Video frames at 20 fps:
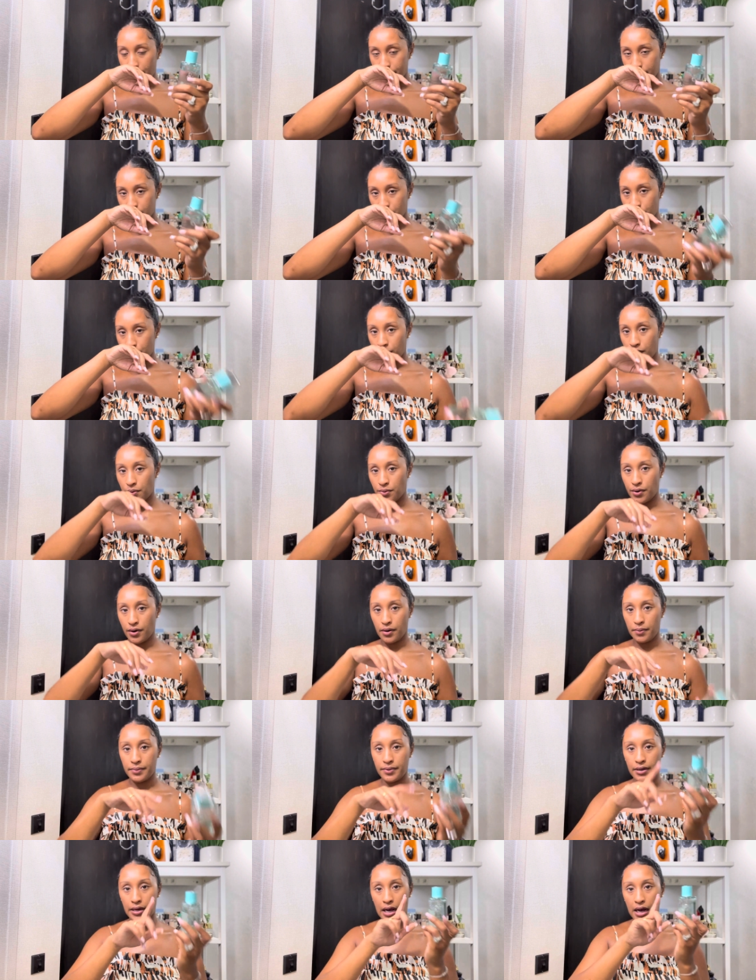this is gonna work,
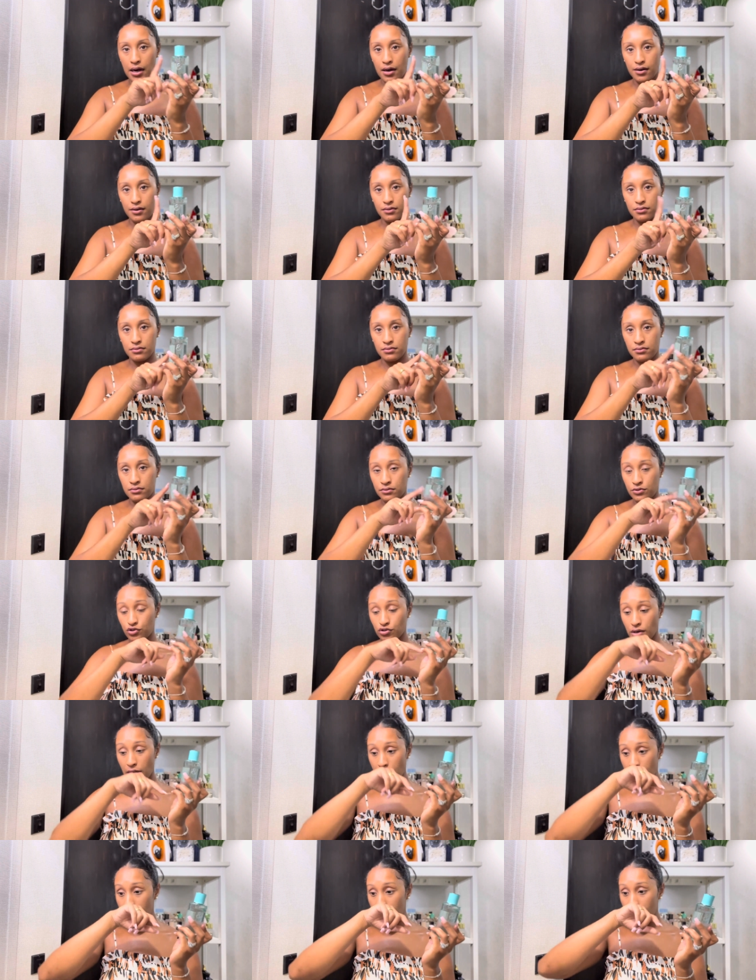but I'll
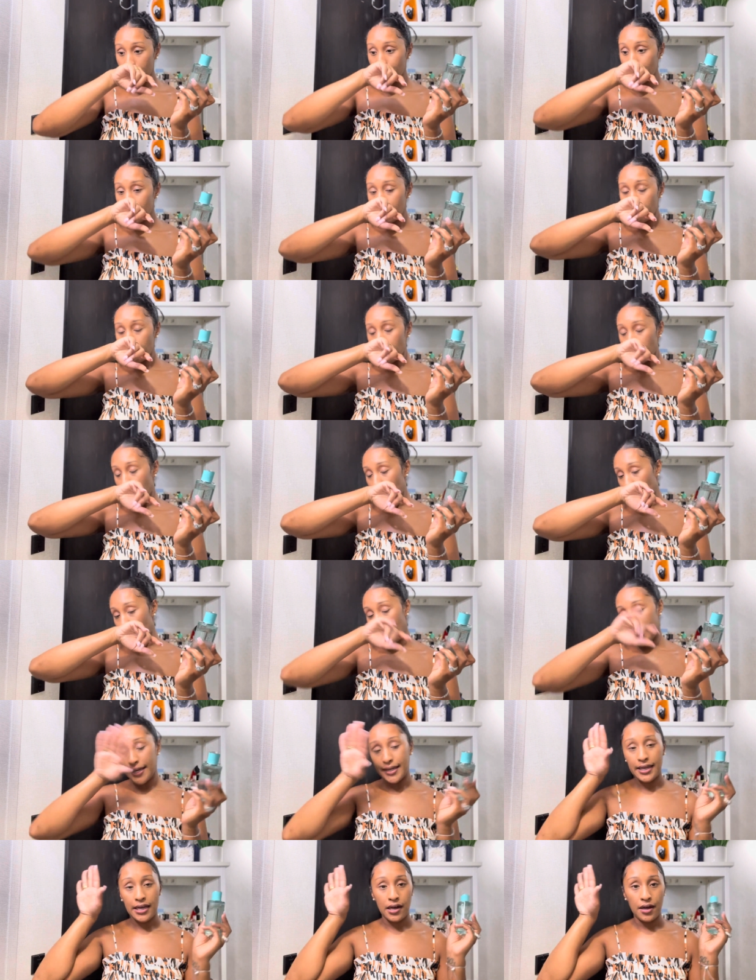try it. But right
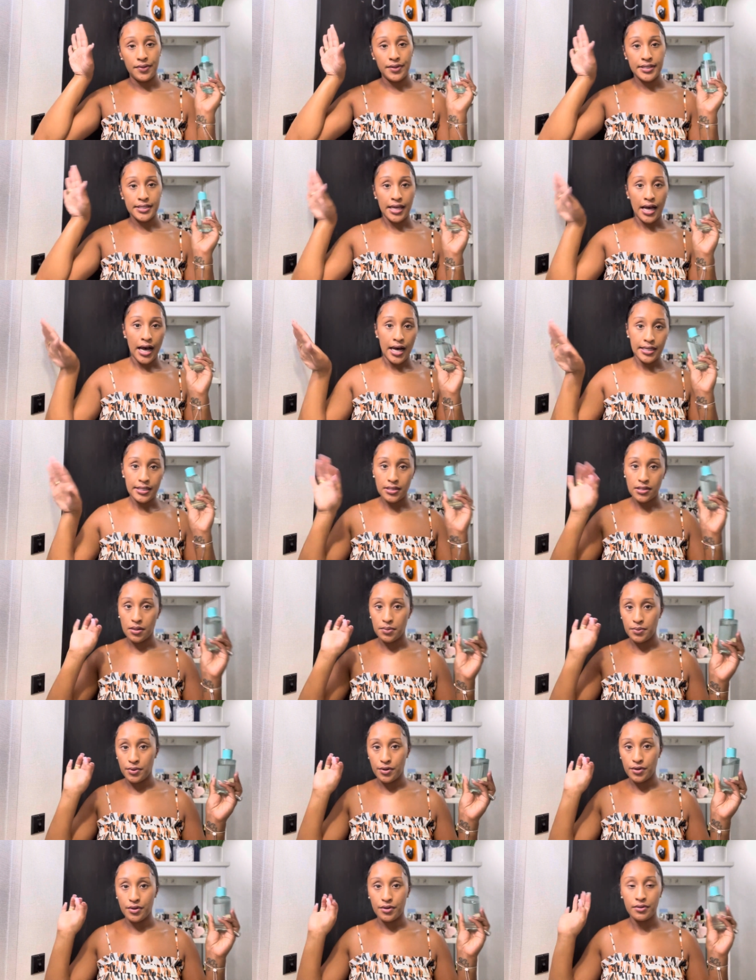now in this hot
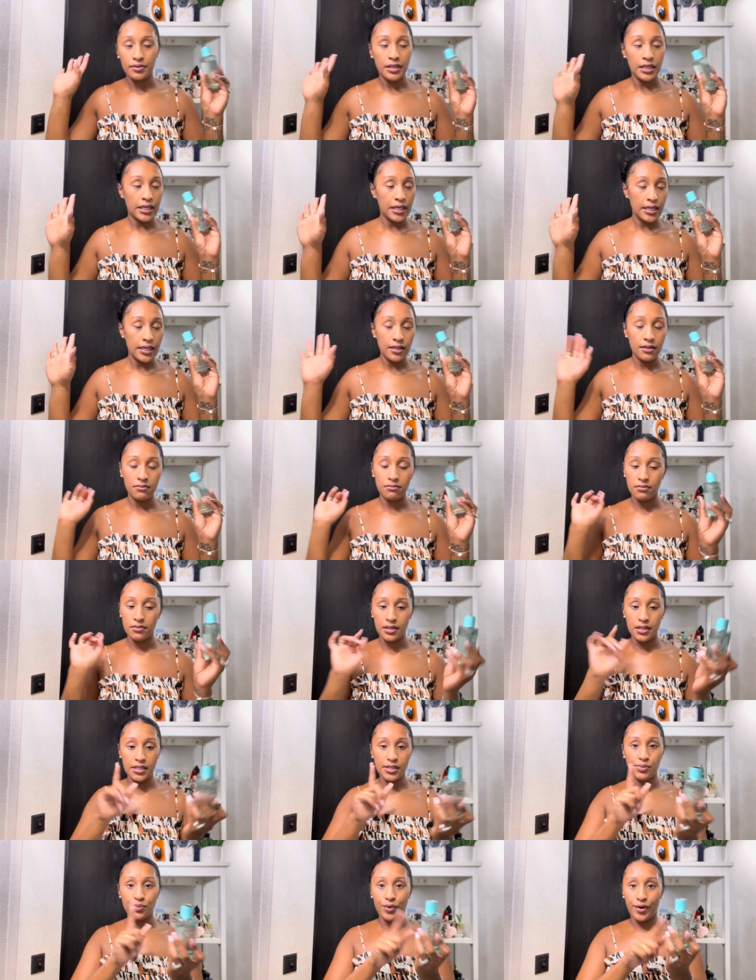summer heat,
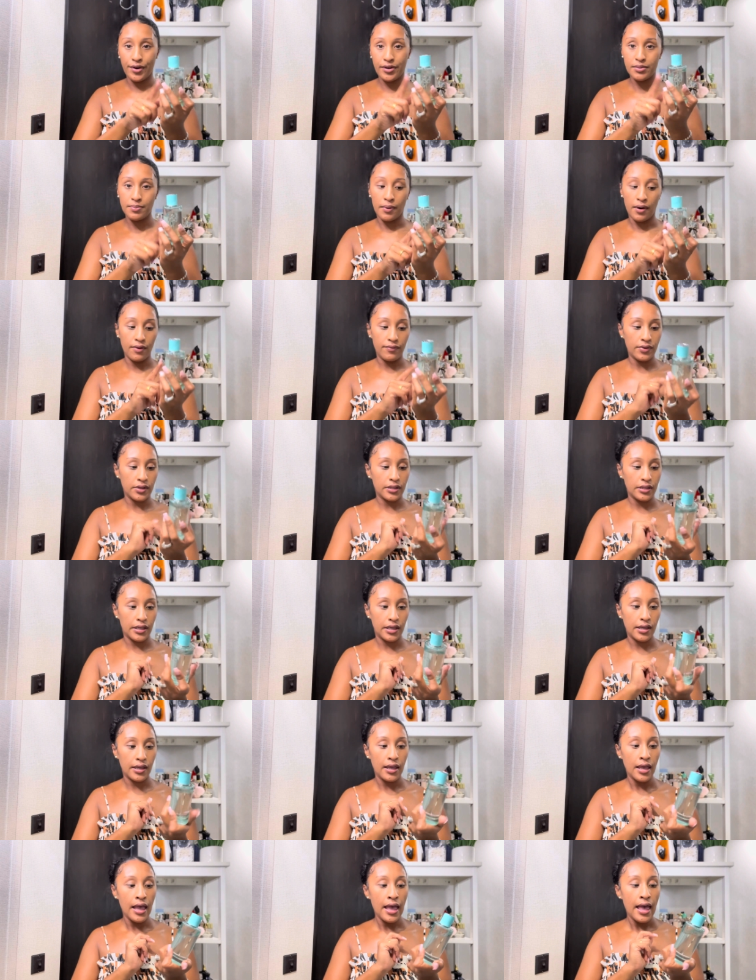this works perfectly.